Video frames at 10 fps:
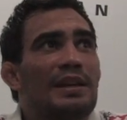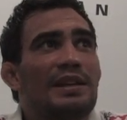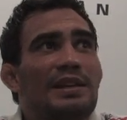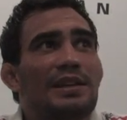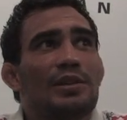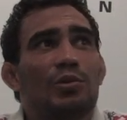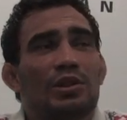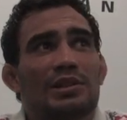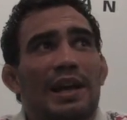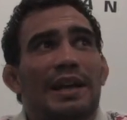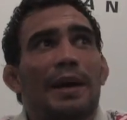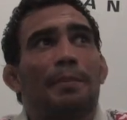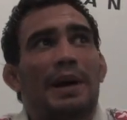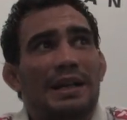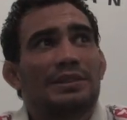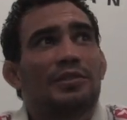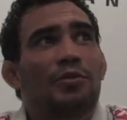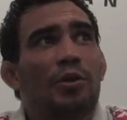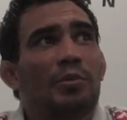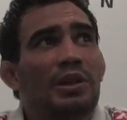he was like a master
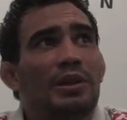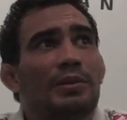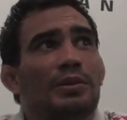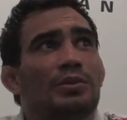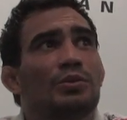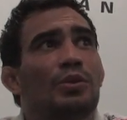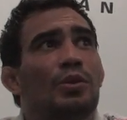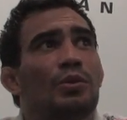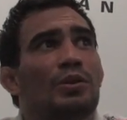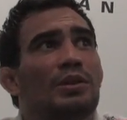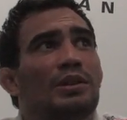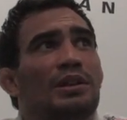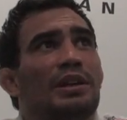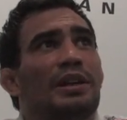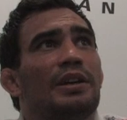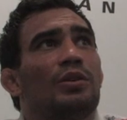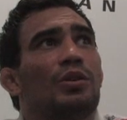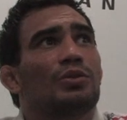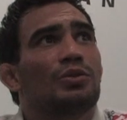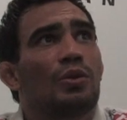for me. You know, and
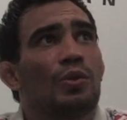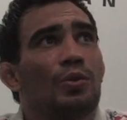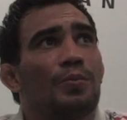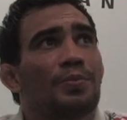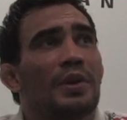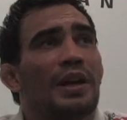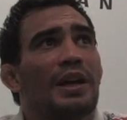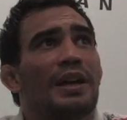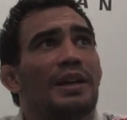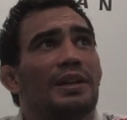also I